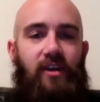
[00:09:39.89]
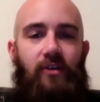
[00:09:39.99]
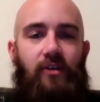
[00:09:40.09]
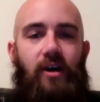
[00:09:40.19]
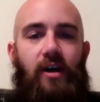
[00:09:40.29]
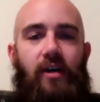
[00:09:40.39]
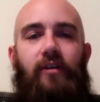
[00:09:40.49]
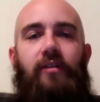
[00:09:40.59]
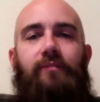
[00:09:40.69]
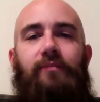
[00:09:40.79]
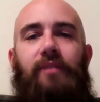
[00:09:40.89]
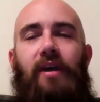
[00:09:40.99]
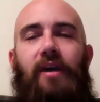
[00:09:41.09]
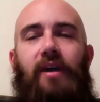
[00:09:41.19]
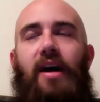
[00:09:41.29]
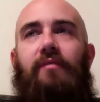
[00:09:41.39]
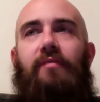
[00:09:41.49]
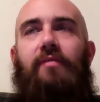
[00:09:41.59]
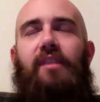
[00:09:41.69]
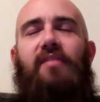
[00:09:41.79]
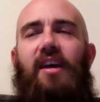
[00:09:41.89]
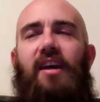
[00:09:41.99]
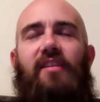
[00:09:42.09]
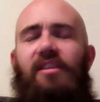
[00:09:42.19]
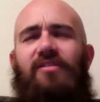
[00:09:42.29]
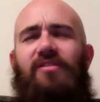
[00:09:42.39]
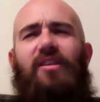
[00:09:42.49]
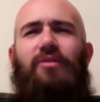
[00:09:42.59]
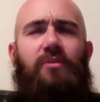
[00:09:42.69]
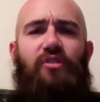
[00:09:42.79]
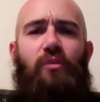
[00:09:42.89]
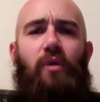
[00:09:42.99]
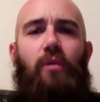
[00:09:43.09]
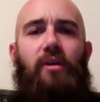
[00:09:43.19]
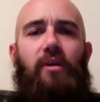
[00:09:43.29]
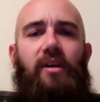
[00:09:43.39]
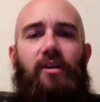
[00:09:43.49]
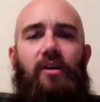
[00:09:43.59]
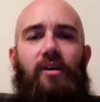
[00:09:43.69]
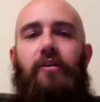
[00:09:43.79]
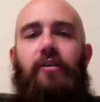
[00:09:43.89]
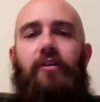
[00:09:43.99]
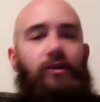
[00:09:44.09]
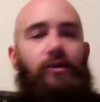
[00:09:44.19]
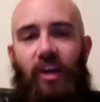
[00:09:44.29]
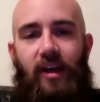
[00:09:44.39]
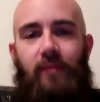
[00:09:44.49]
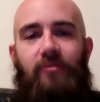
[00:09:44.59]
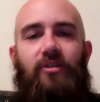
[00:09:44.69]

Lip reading: Hunter. He's dealt with some injuries as well, but Kendall Hunter, Michael James,